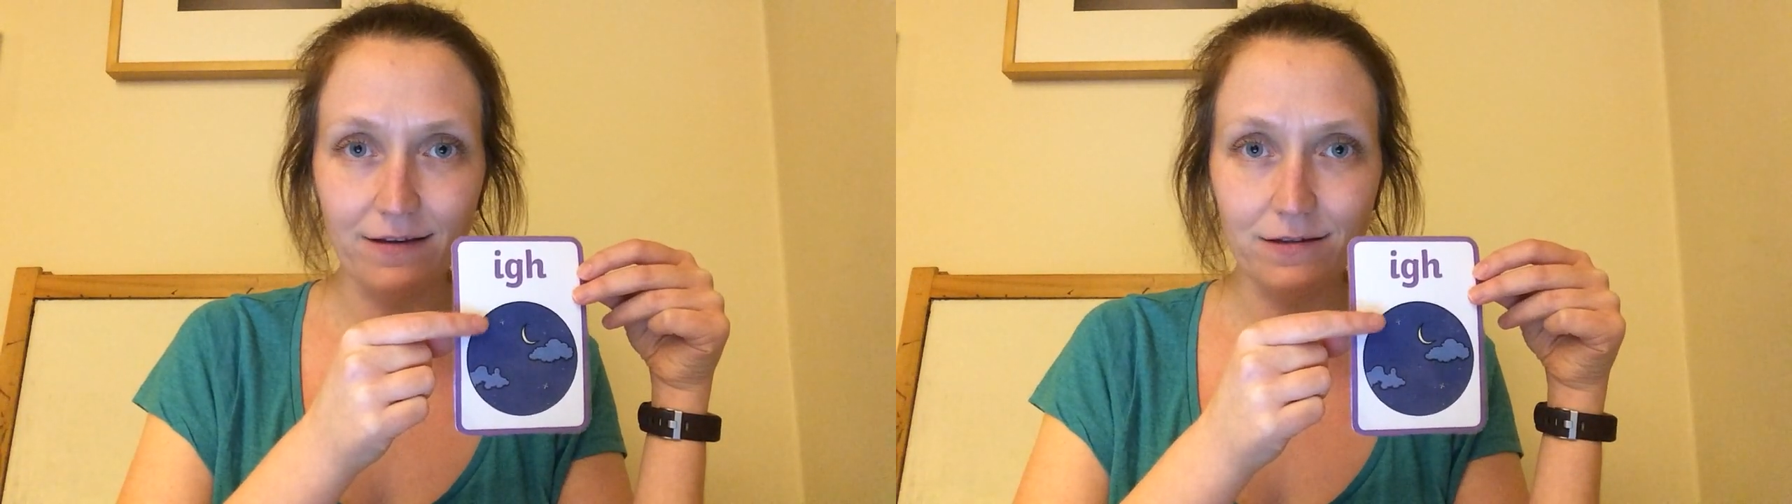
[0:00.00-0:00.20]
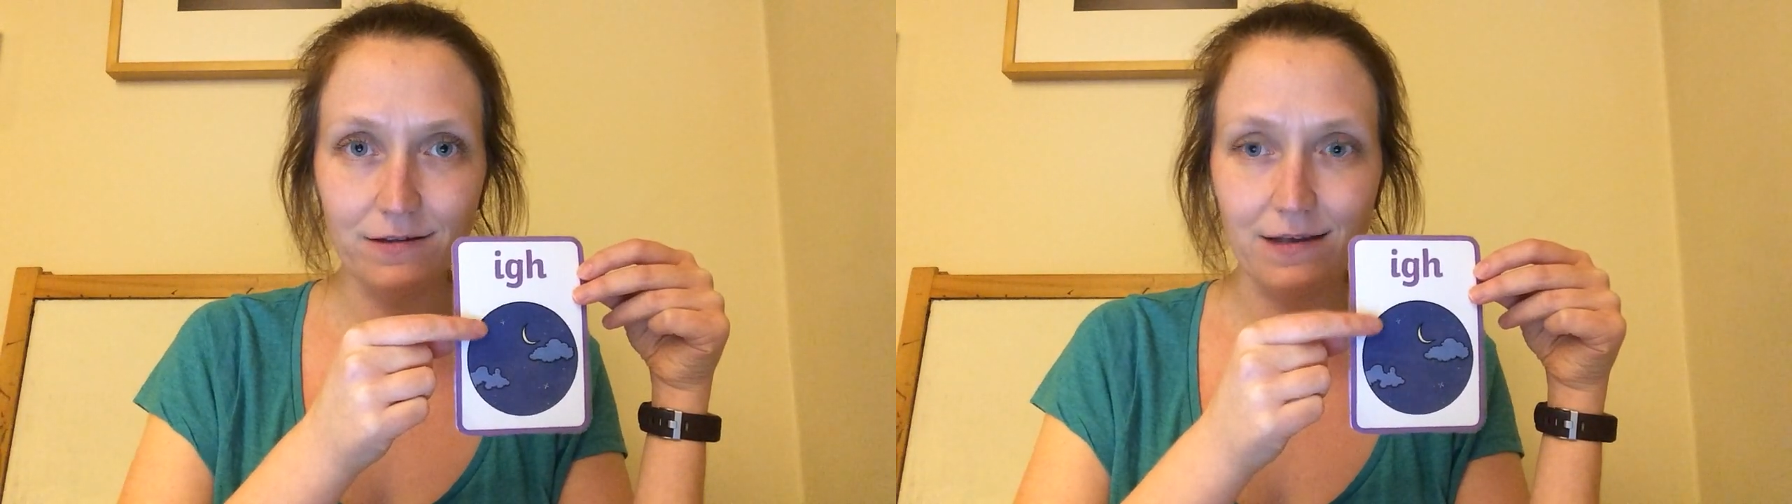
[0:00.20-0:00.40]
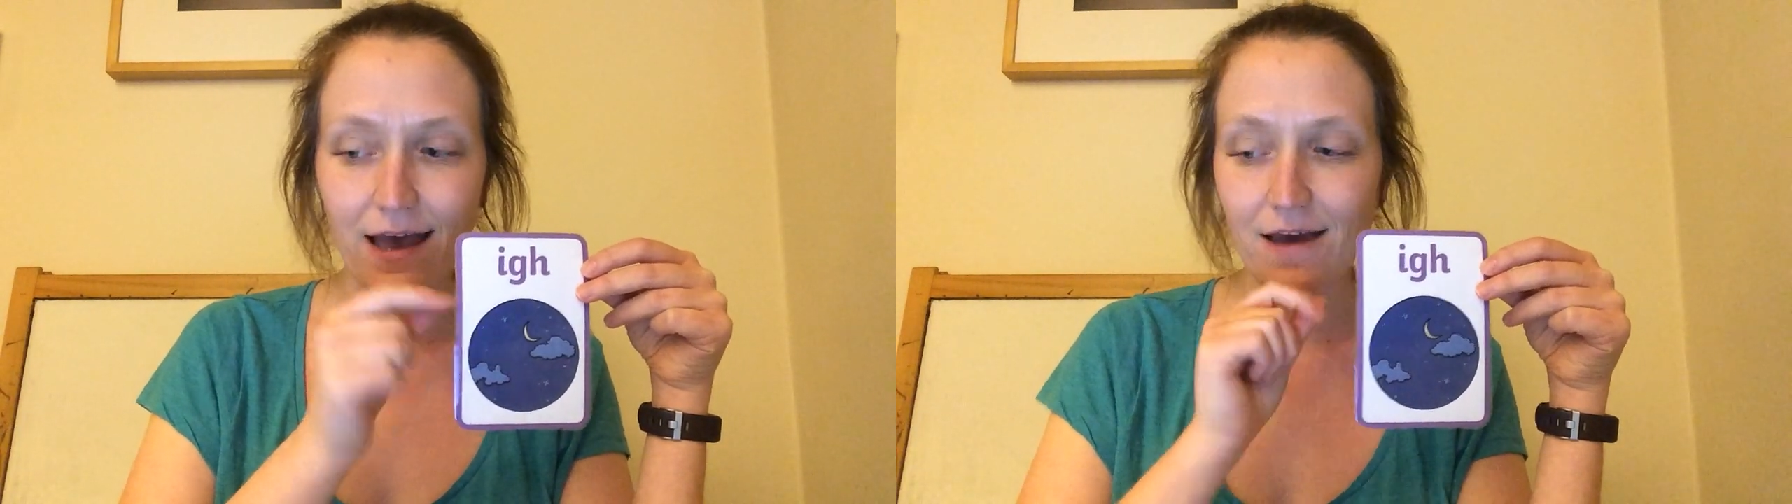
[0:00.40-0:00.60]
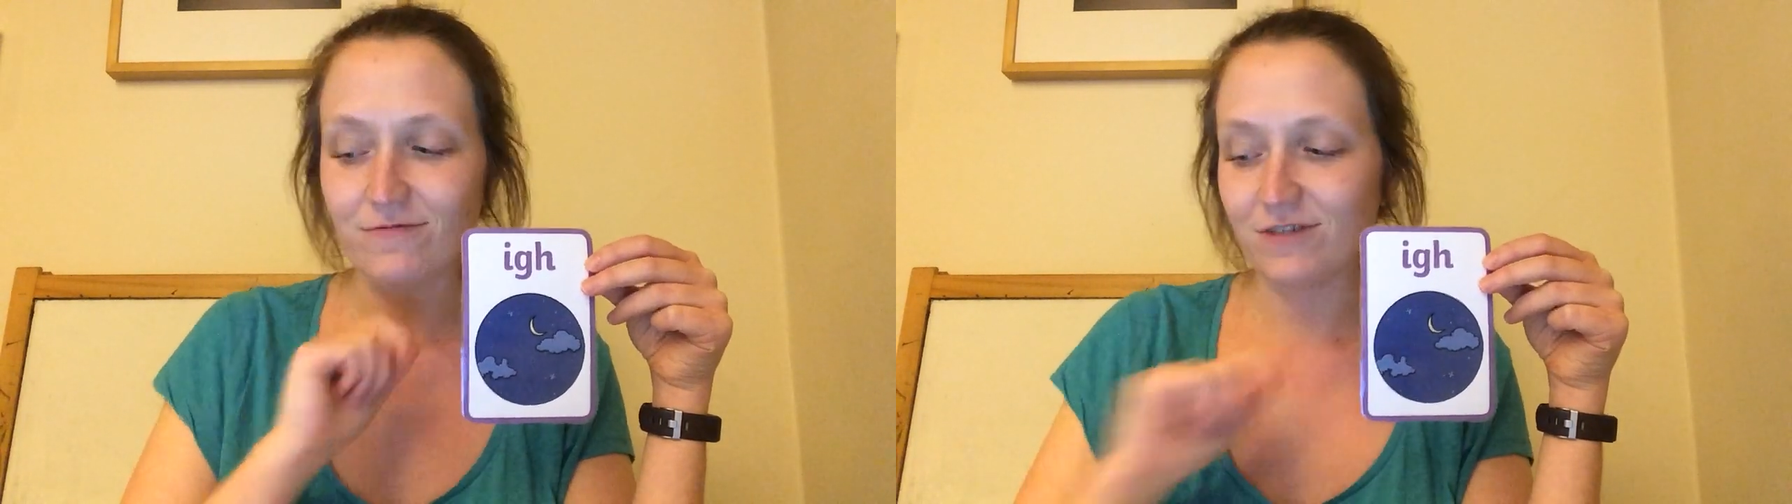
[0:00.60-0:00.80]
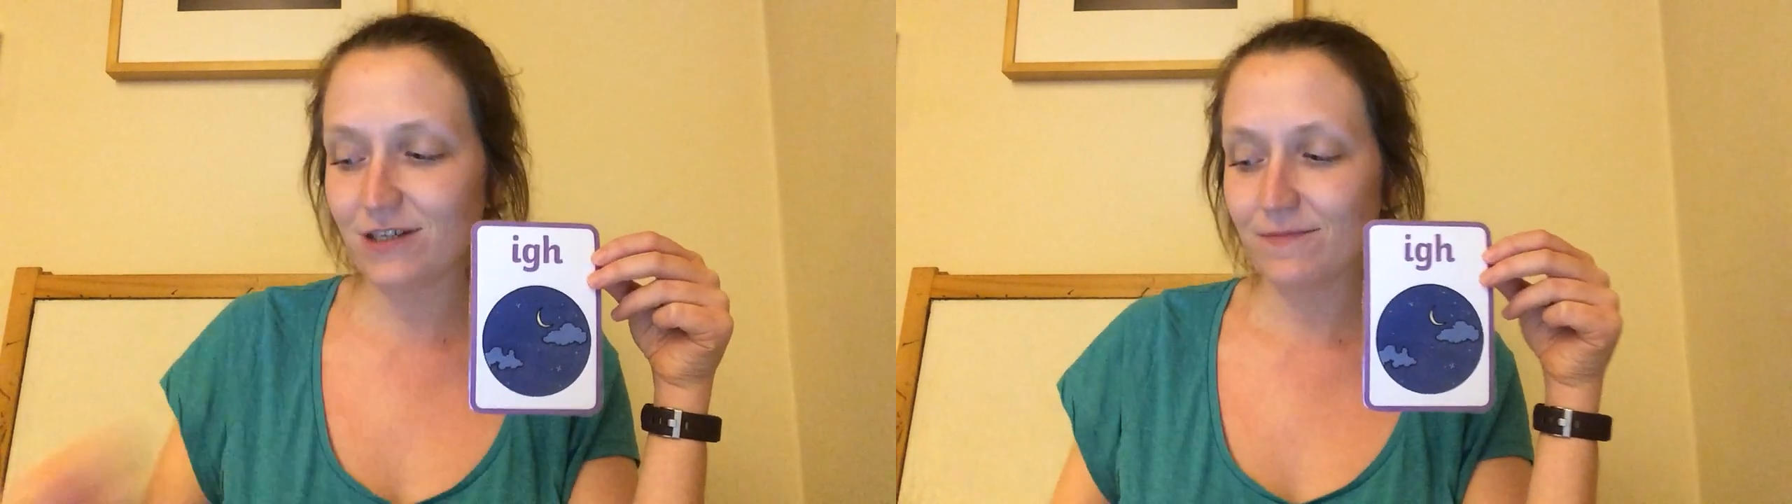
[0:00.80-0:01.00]

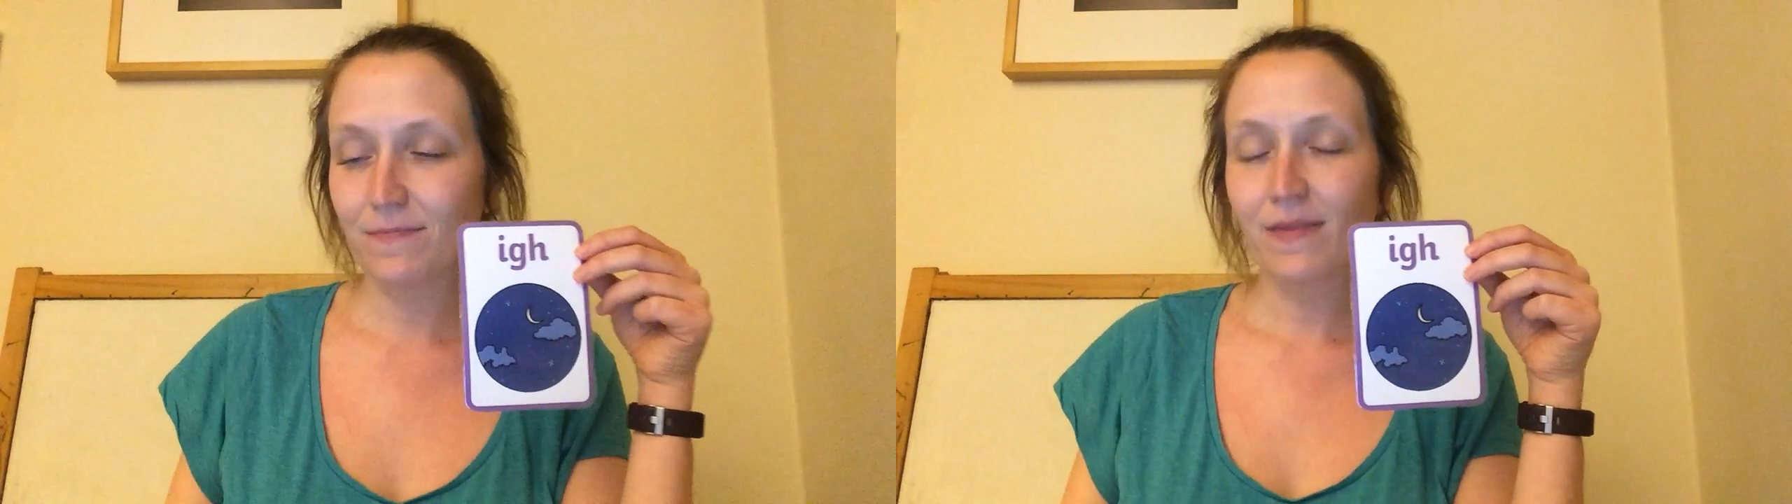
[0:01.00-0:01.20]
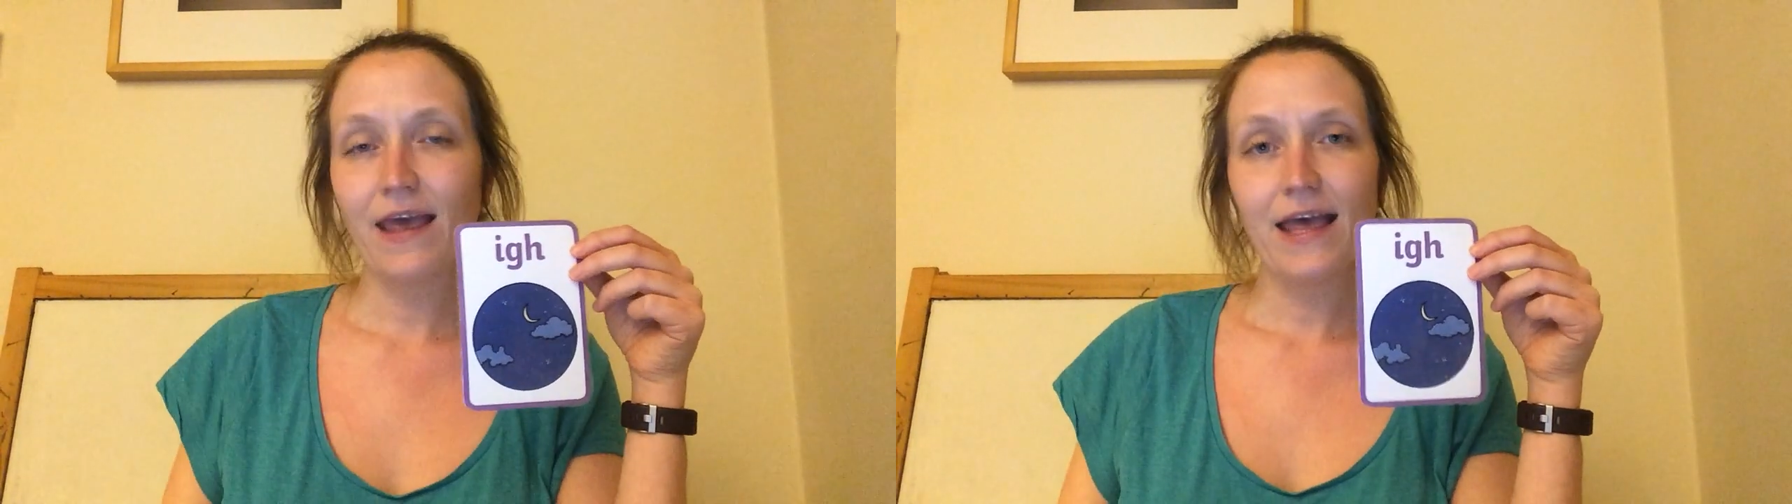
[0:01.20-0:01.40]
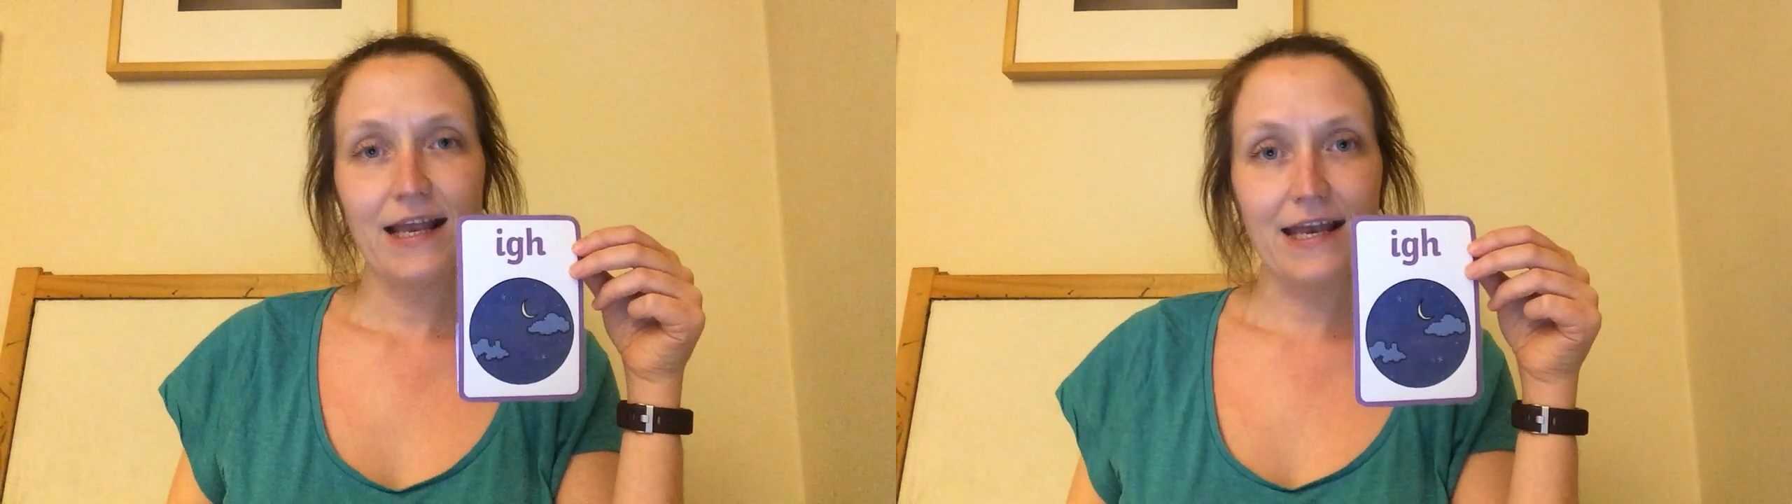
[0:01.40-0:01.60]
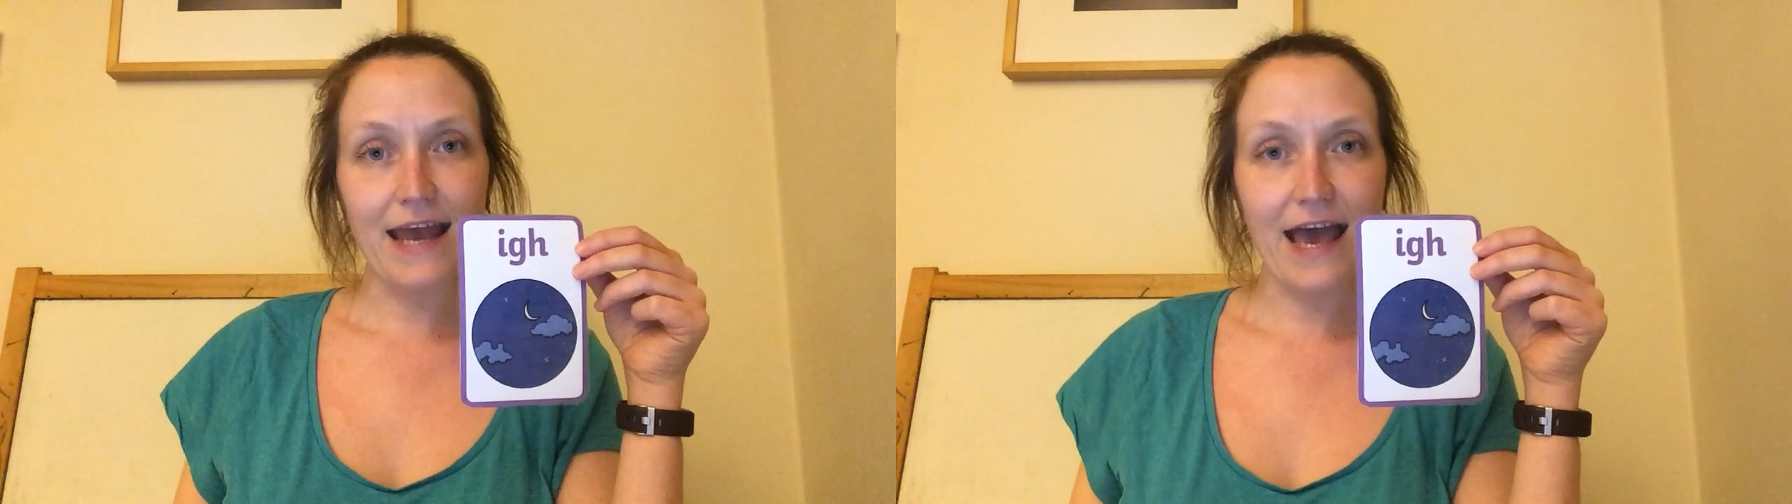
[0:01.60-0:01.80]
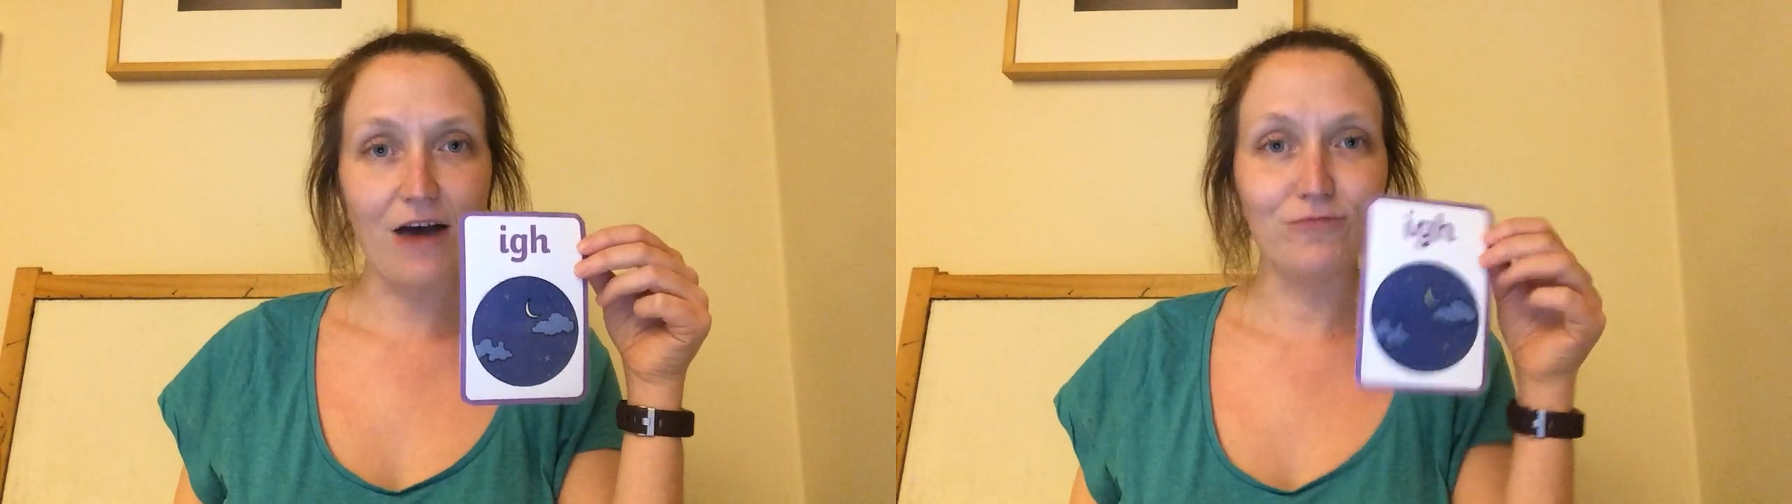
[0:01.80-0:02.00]
sound.
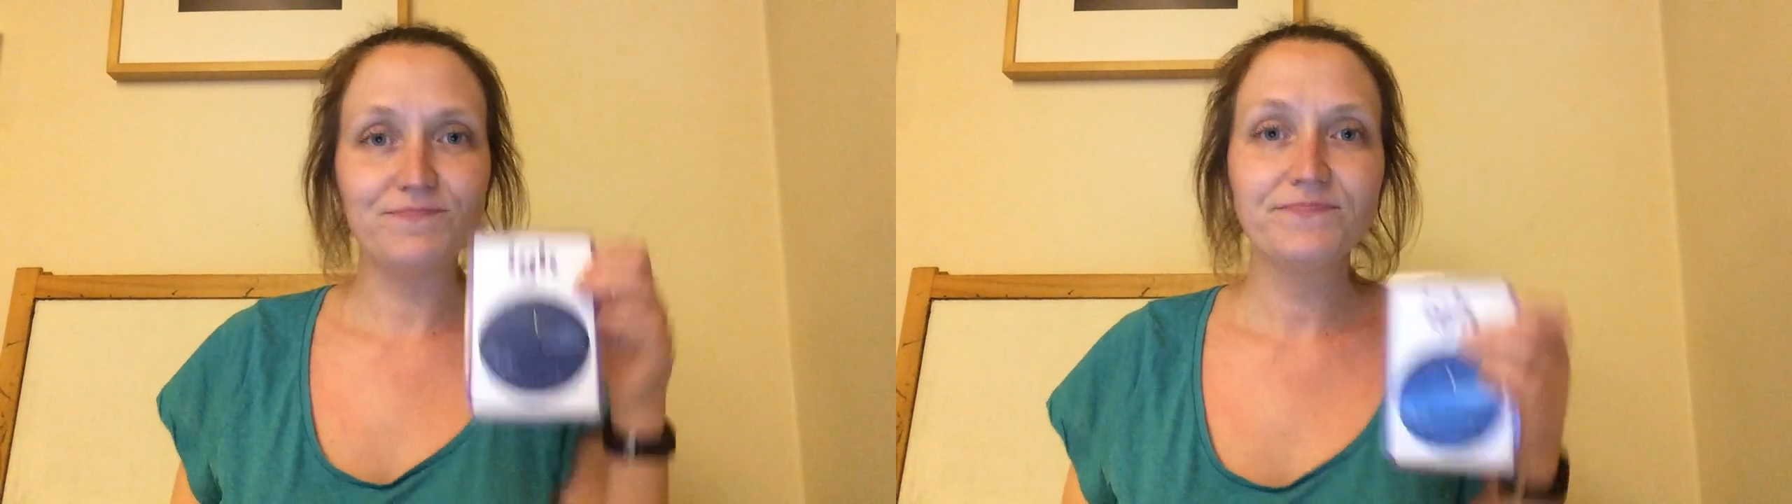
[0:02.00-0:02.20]
Now,